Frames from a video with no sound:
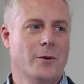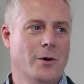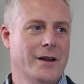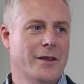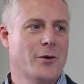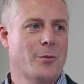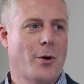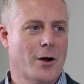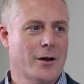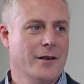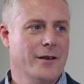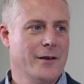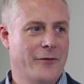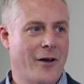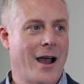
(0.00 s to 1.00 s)
other
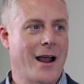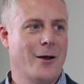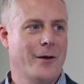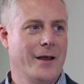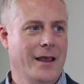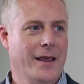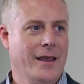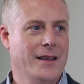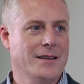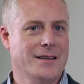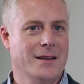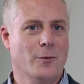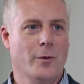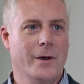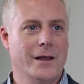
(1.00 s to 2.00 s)
part of hiring is
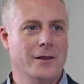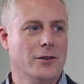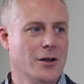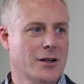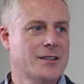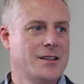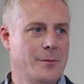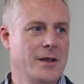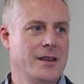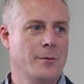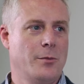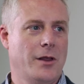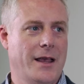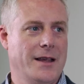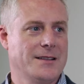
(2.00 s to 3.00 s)
that we look to be the
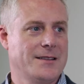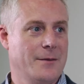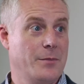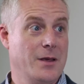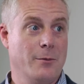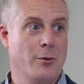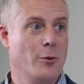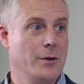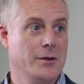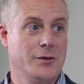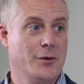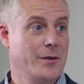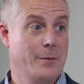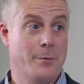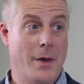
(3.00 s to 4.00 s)
place that people will
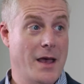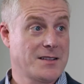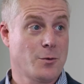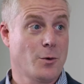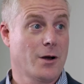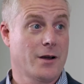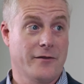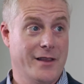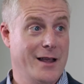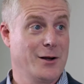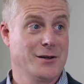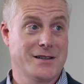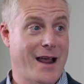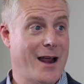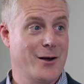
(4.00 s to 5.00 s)
do the best work of their
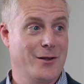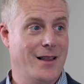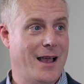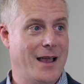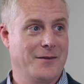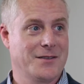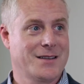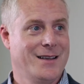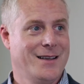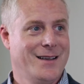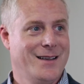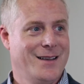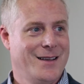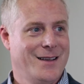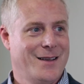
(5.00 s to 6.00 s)
entire lives.
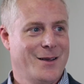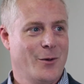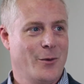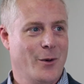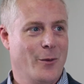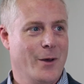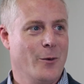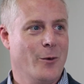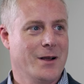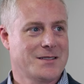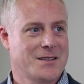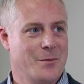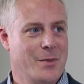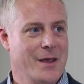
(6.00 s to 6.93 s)
We want to